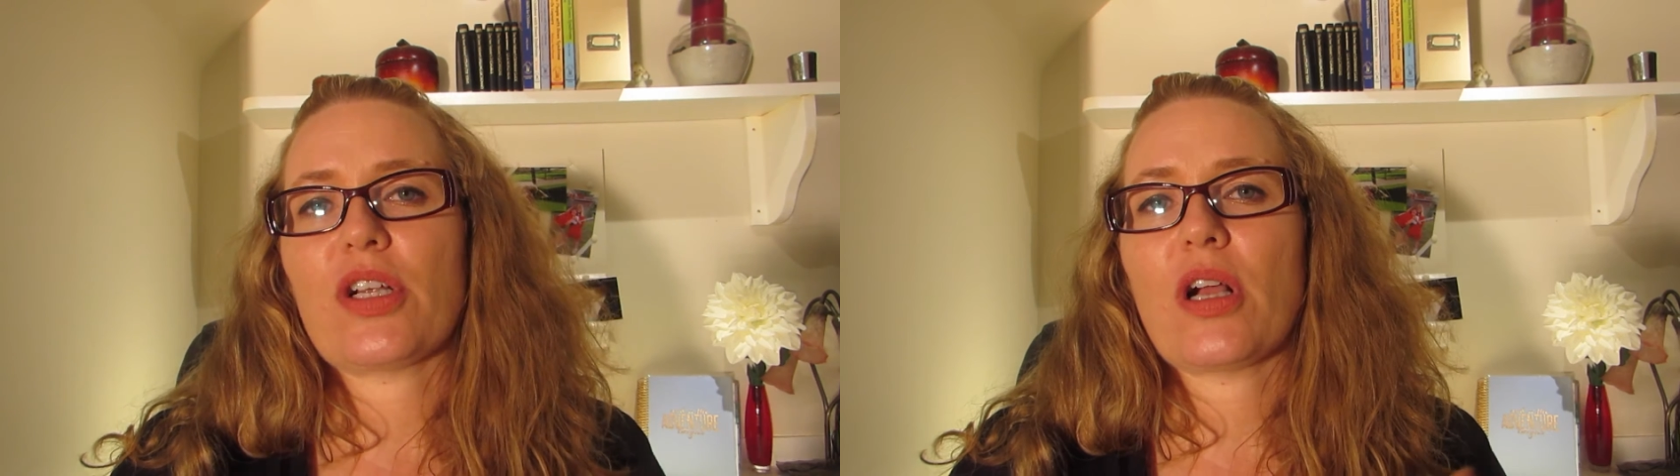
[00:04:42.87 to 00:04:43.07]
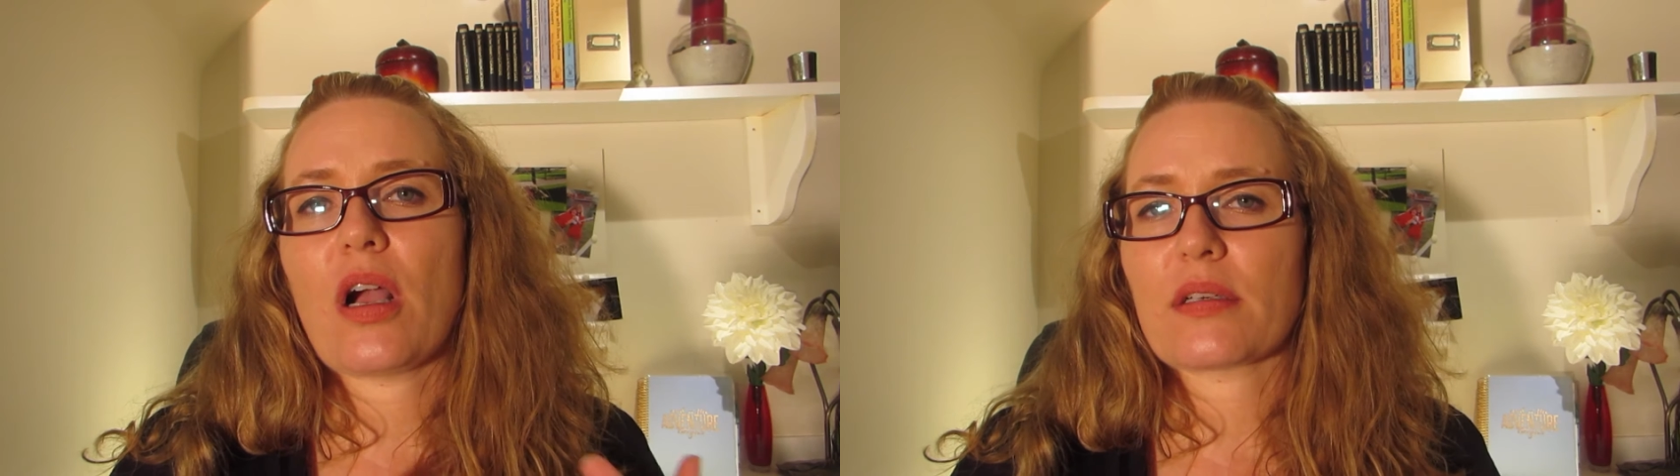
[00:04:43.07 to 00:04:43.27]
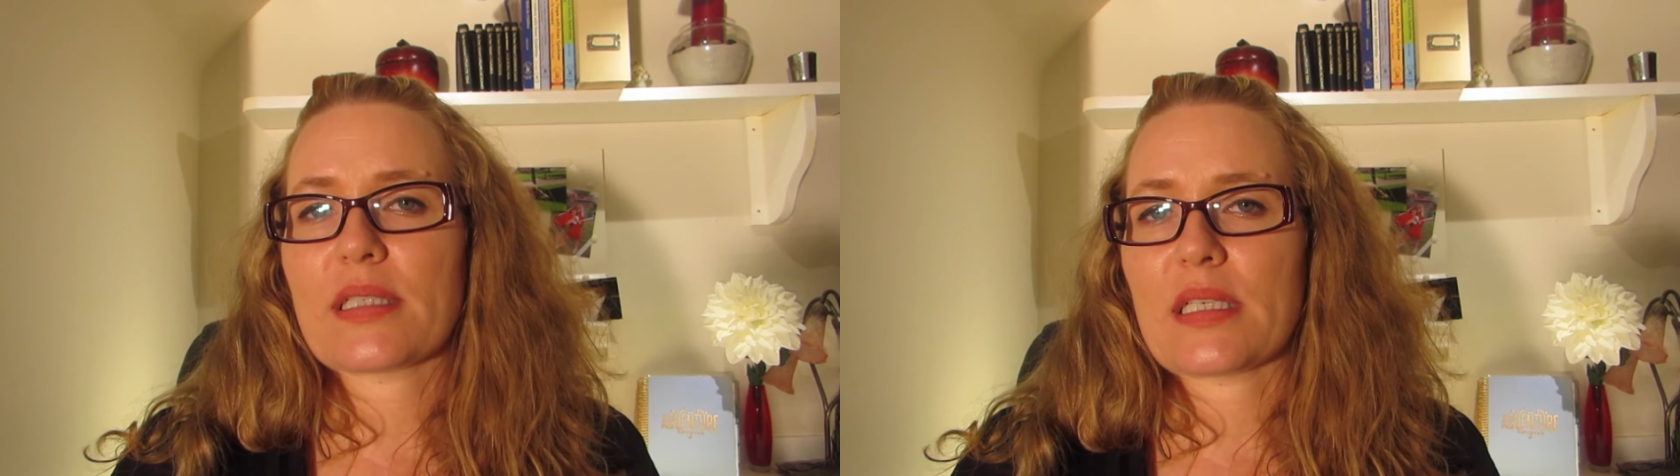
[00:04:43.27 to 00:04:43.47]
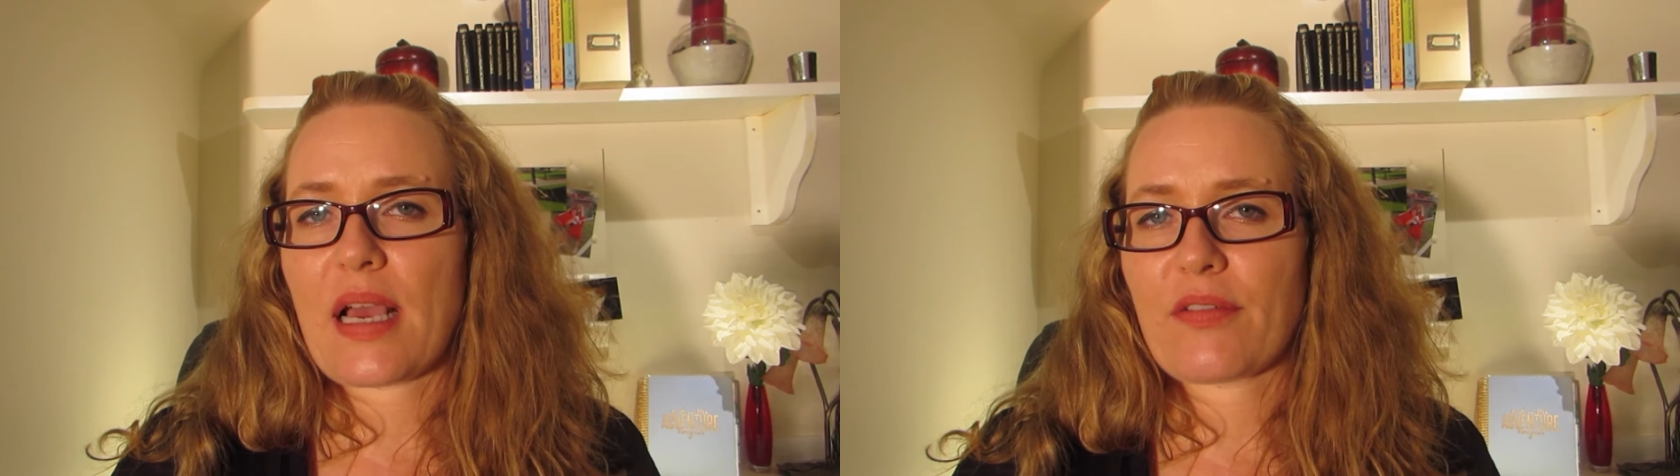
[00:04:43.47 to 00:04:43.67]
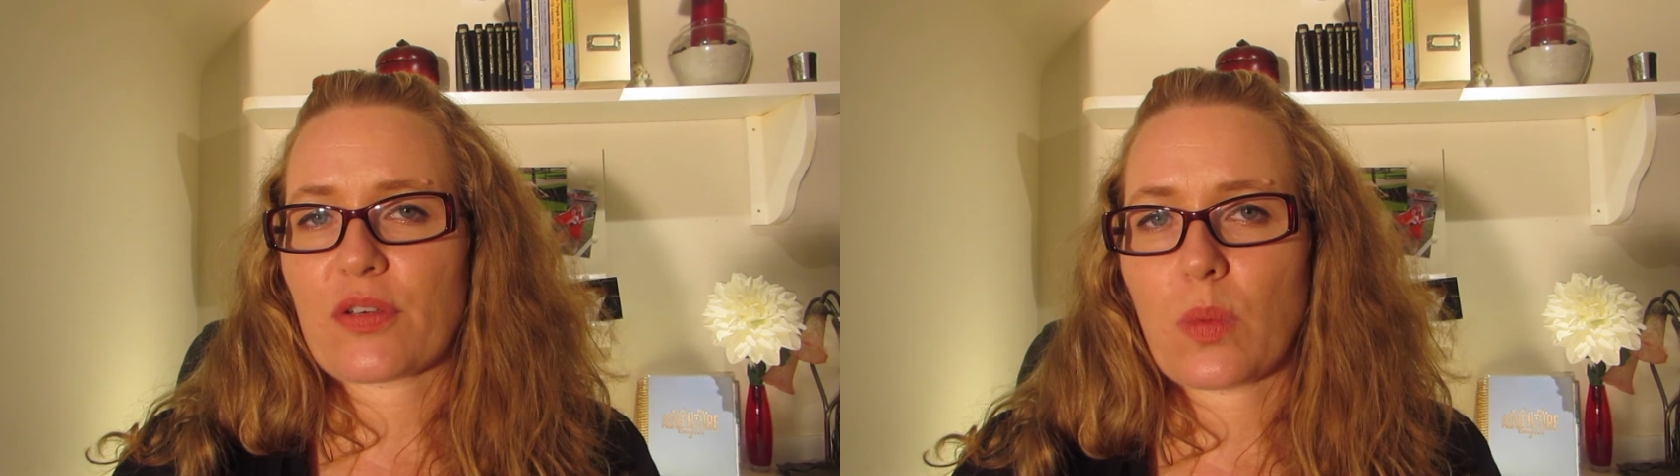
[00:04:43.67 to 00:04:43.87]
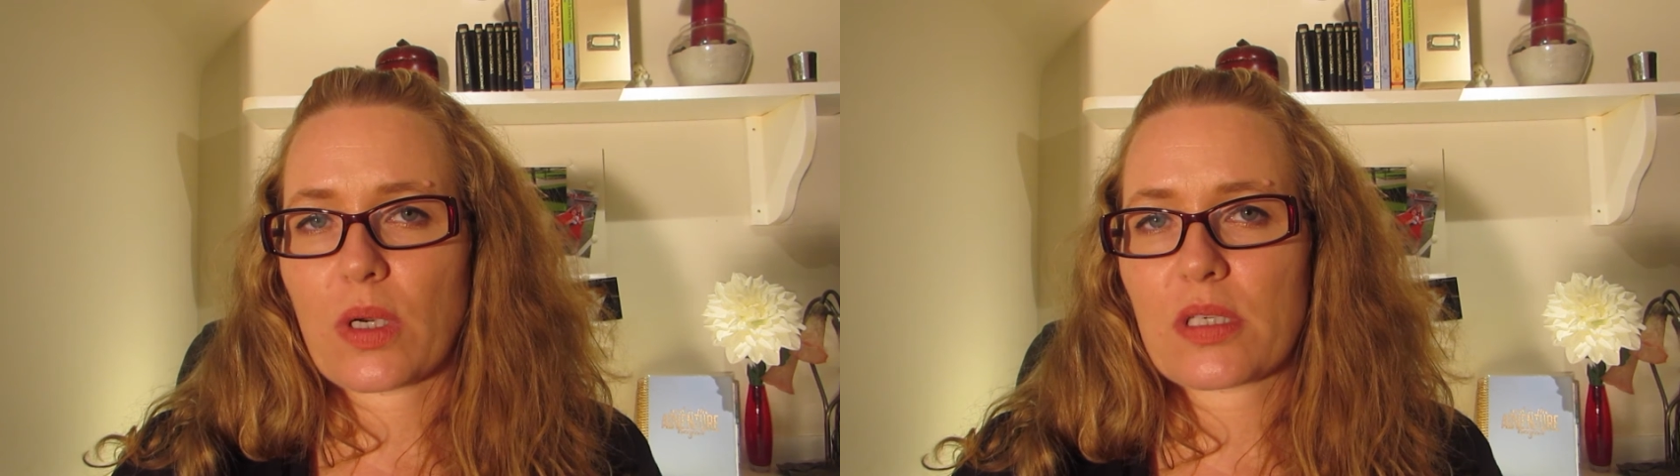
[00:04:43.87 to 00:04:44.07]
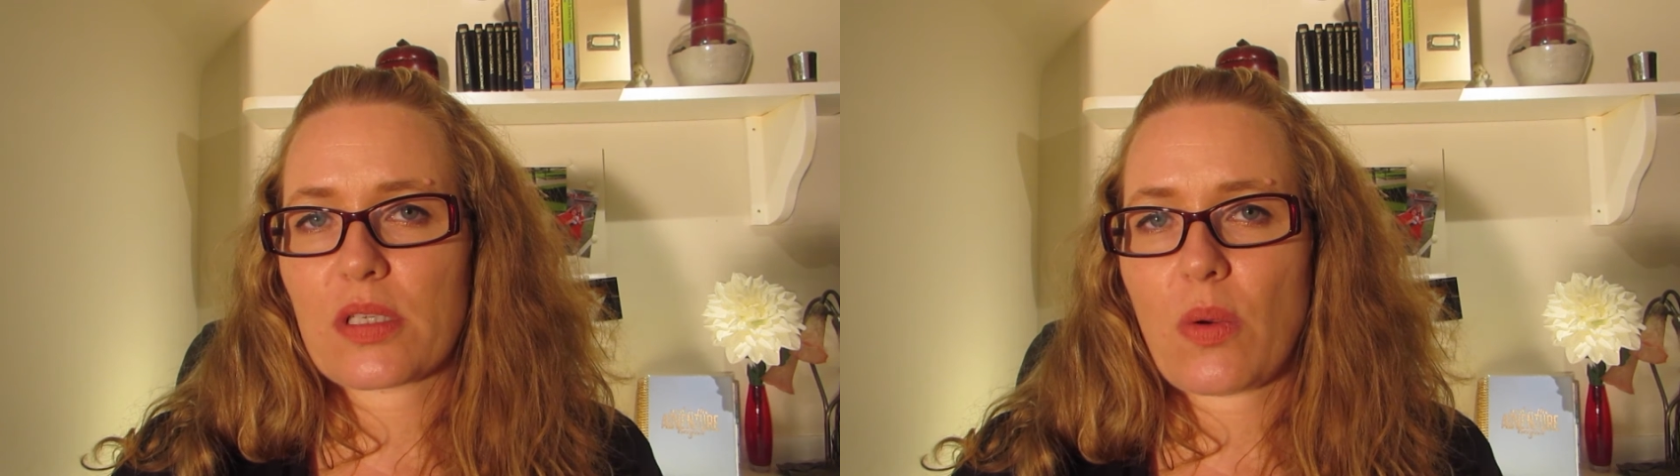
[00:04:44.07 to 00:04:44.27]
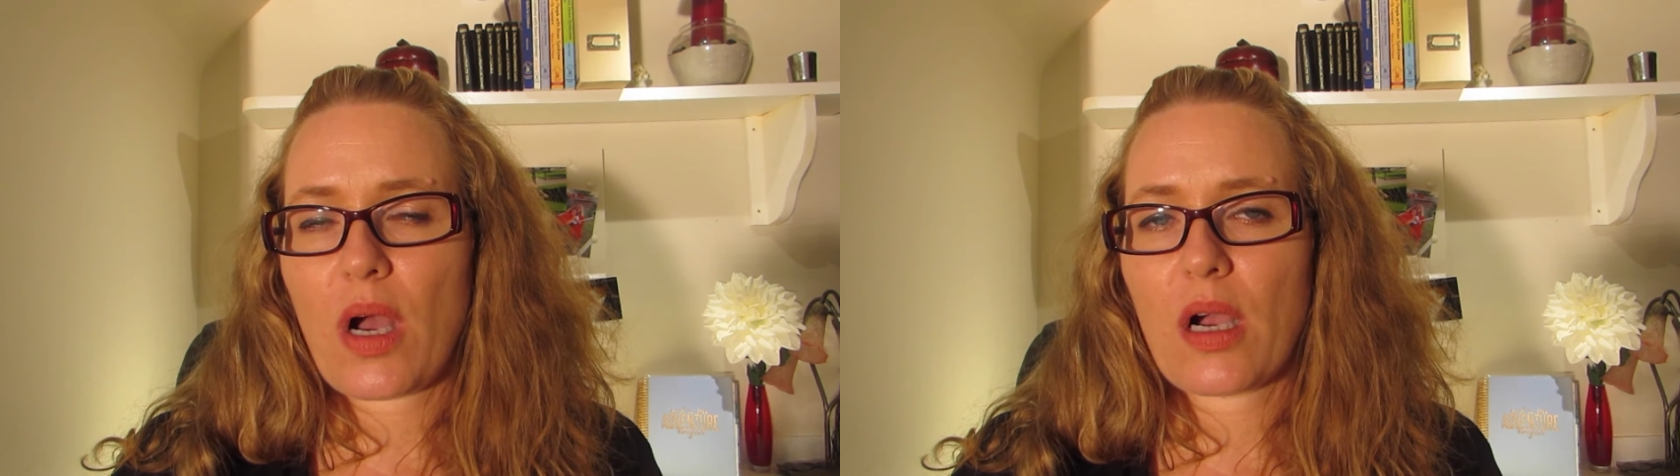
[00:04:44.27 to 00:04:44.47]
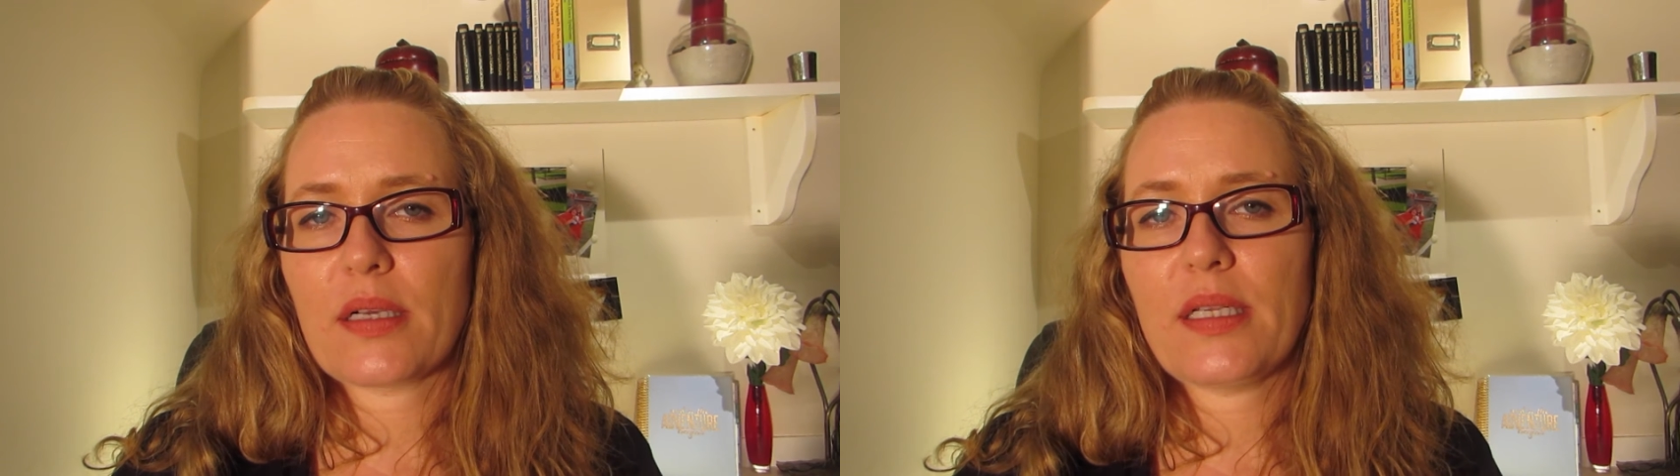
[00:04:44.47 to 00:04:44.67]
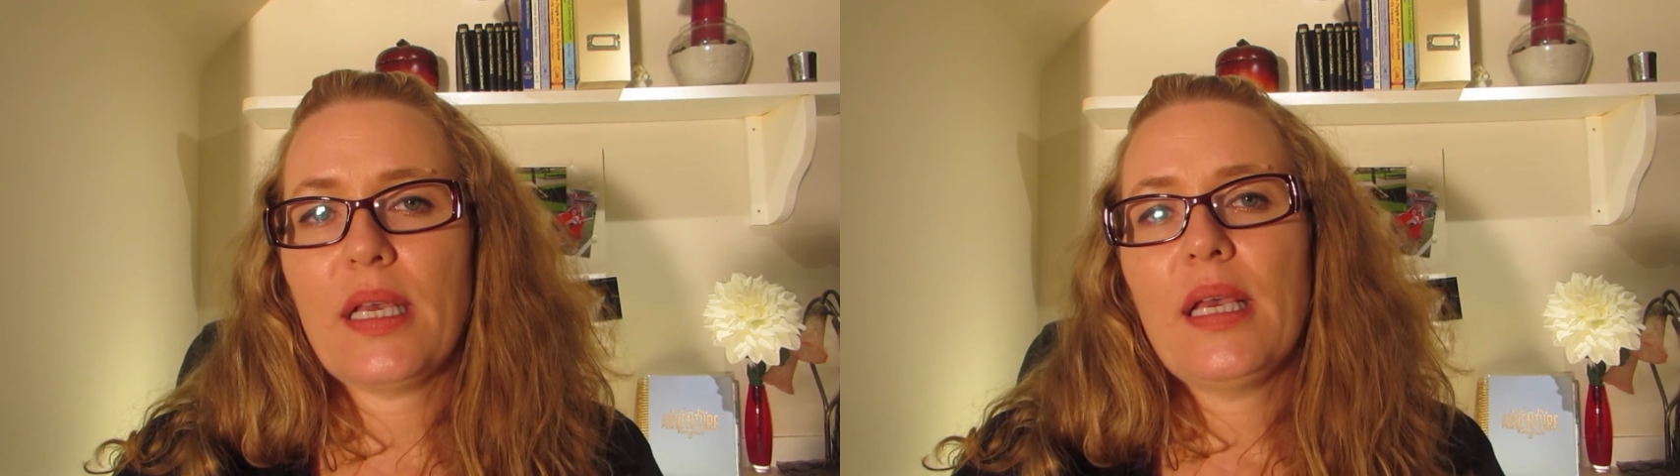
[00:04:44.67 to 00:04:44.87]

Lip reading: her heart didn't have to work so hard.